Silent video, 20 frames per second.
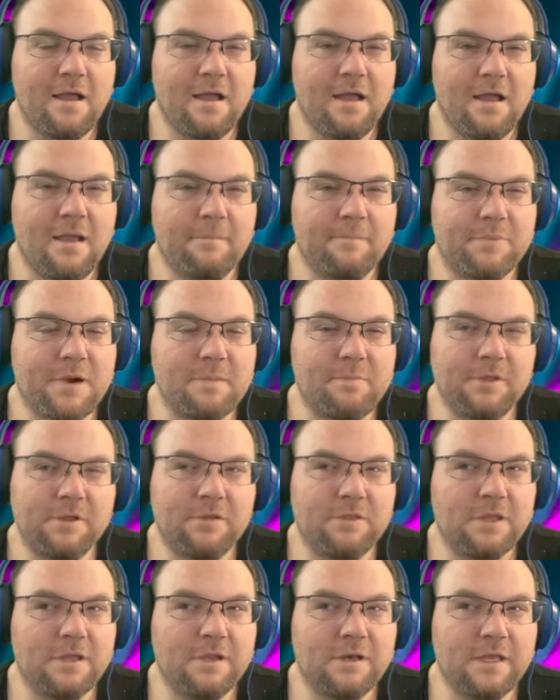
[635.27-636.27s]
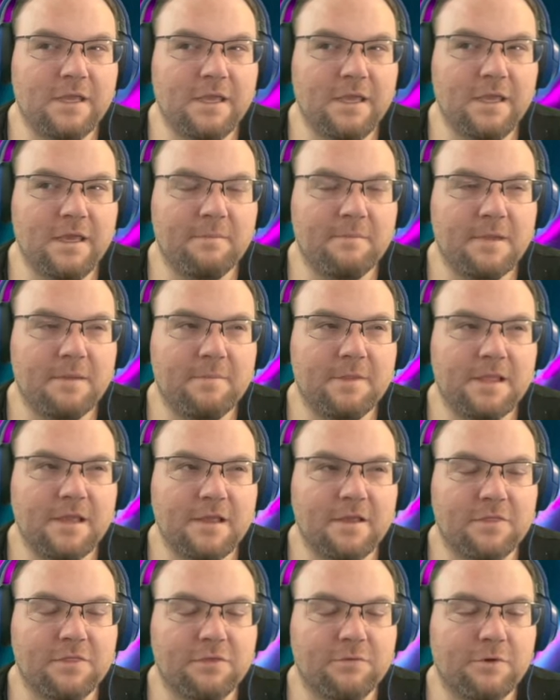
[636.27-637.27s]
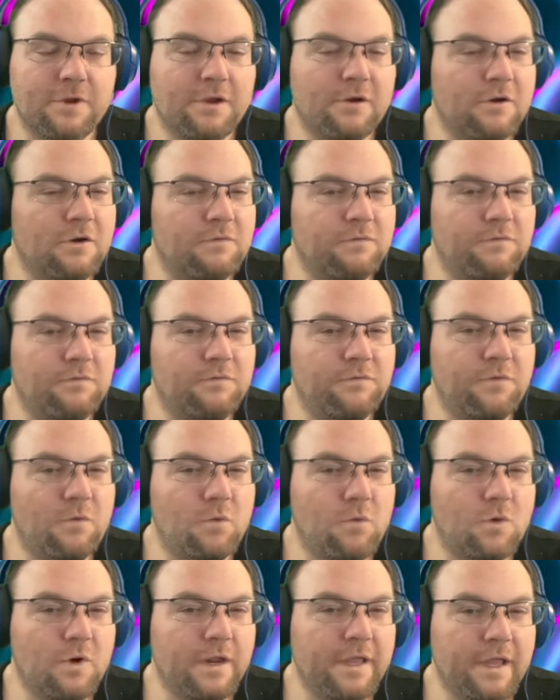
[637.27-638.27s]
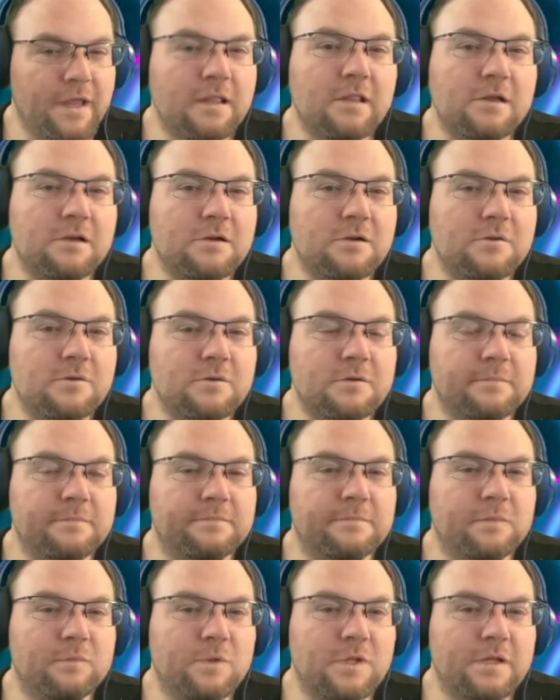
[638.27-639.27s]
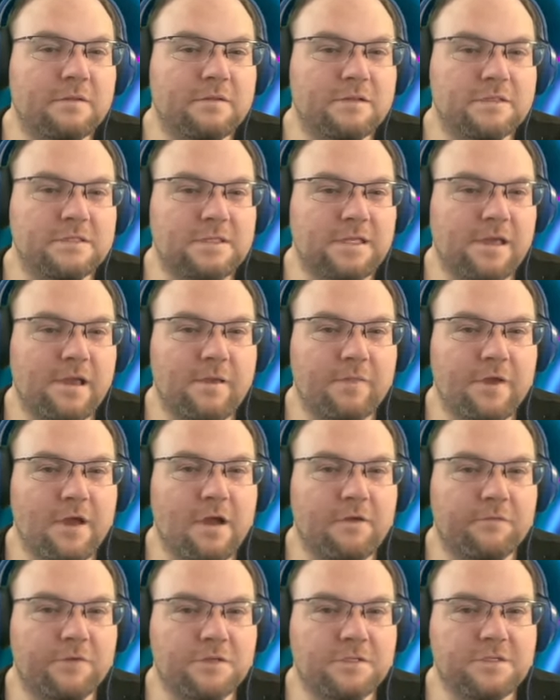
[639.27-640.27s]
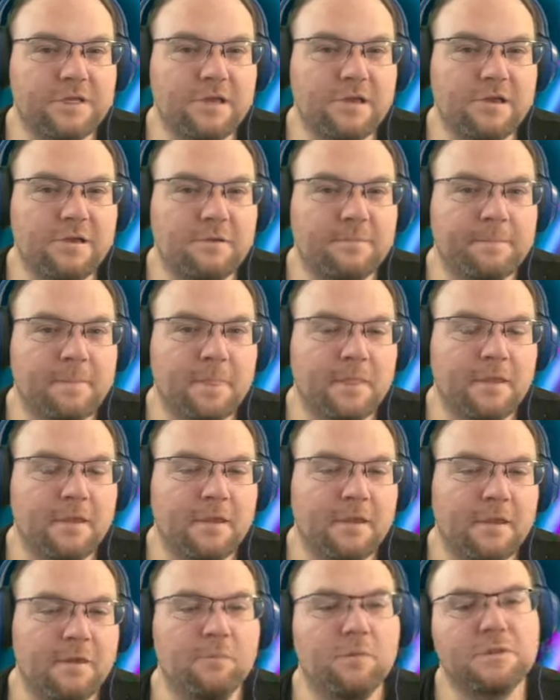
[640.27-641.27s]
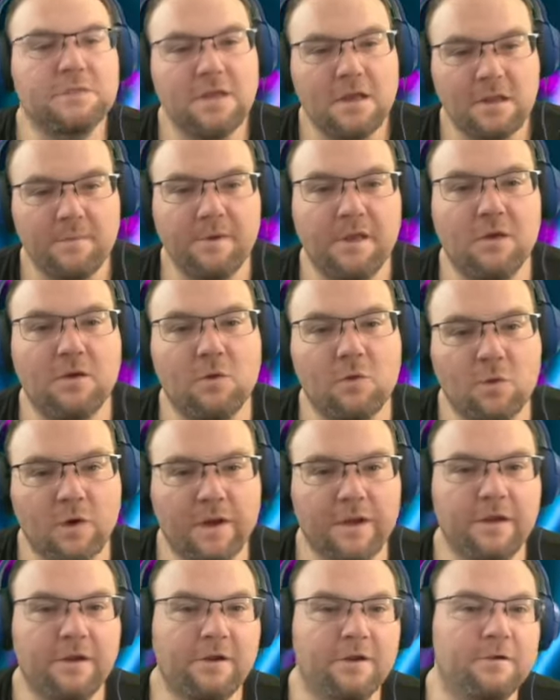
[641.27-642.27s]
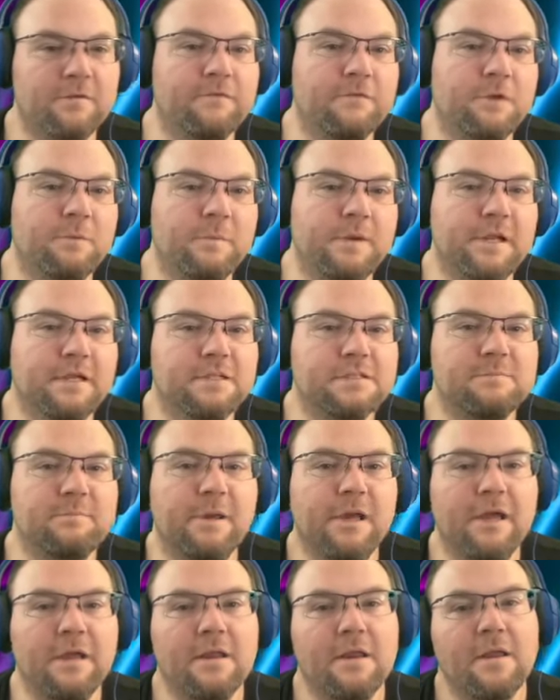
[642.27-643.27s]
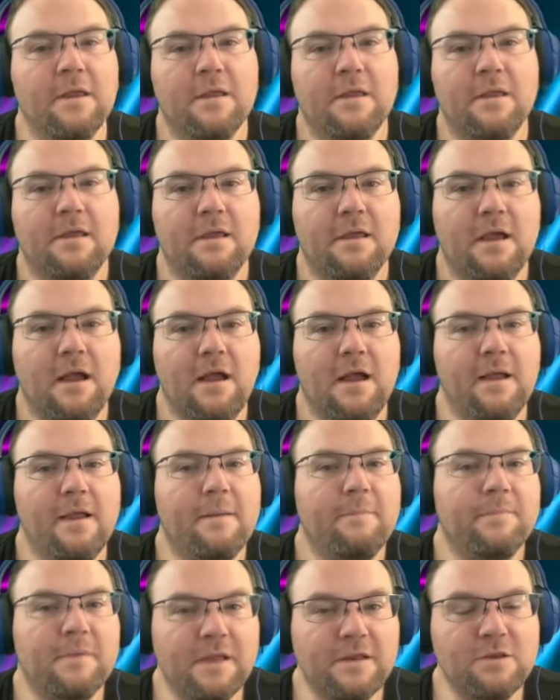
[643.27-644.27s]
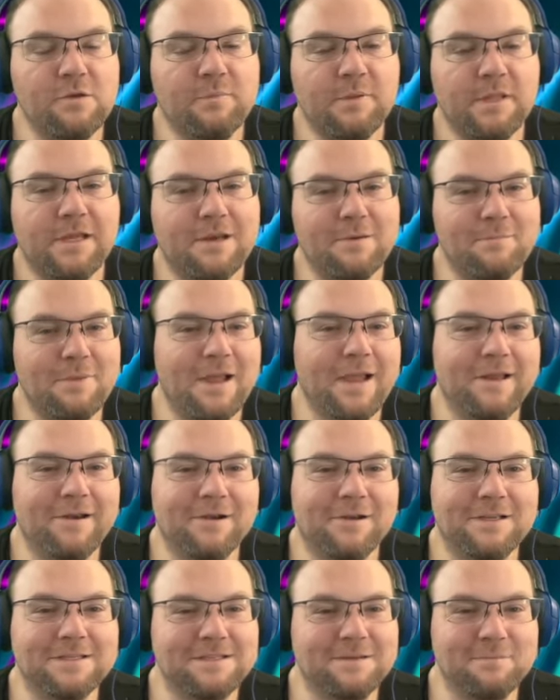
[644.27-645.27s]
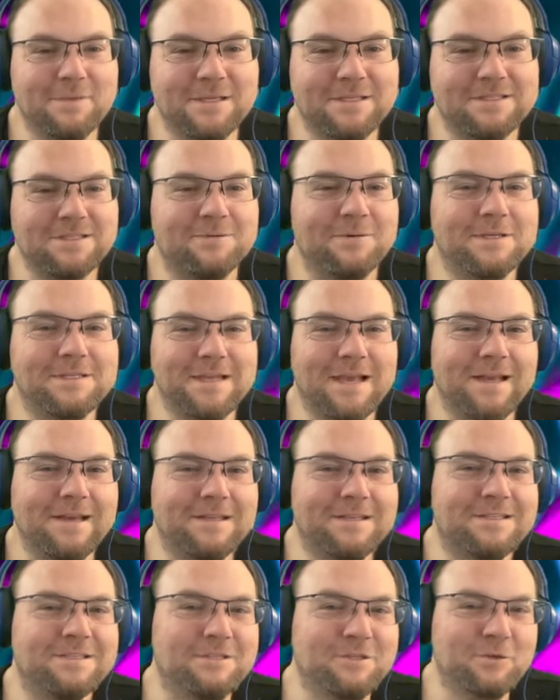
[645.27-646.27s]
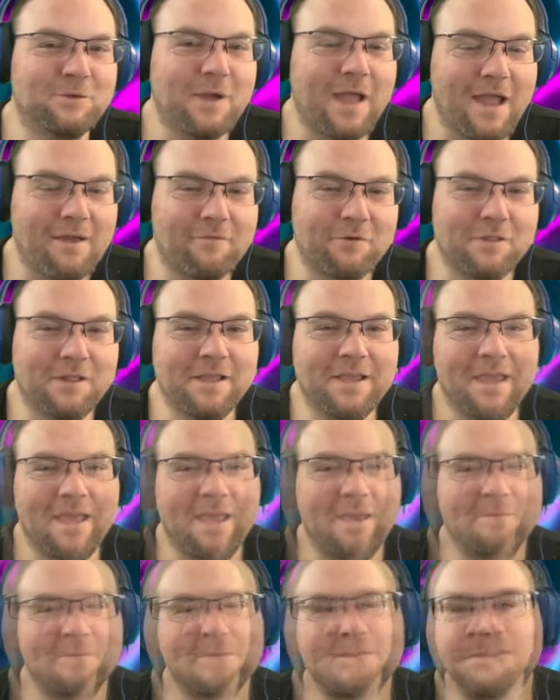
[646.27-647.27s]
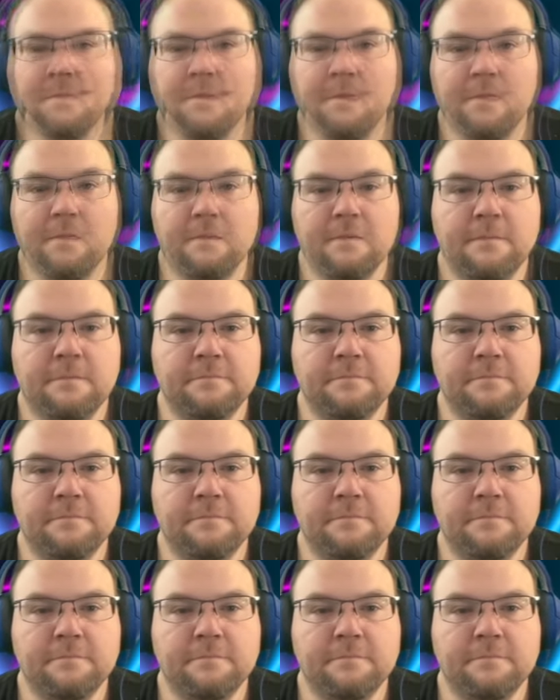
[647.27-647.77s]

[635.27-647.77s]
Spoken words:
I'm probably only going to get maybe like a 3 or a 4 yellow. We'll have to see how the offers go. And we'll talk about coring here in a few minutes, but I do plan on buying her because I've been so excited to have her in the game. So